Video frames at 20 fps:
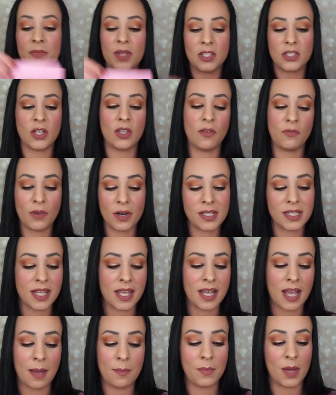So the first thing
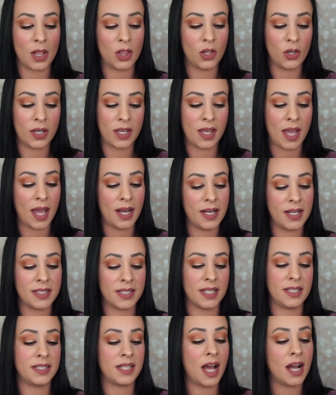I'm looking at is a
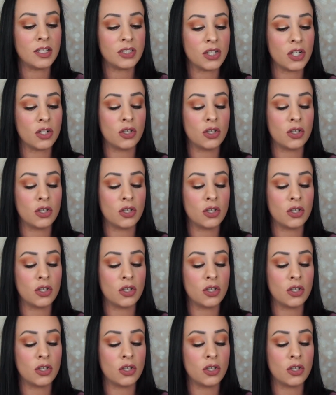Dr.